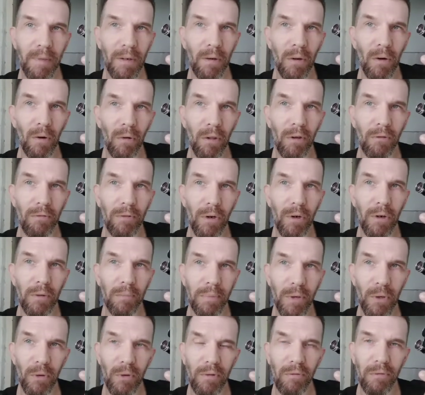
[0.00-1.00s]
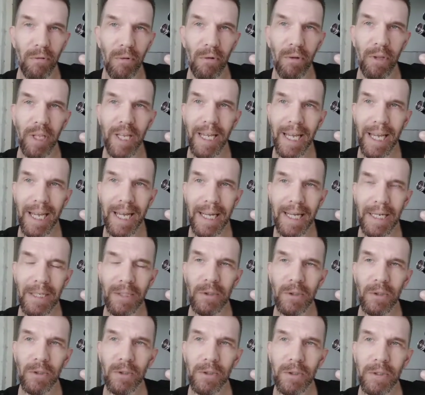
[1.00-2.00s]
Although very beautiful, the
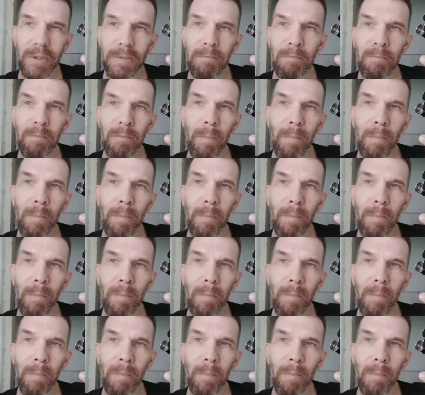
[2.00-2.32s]
actors,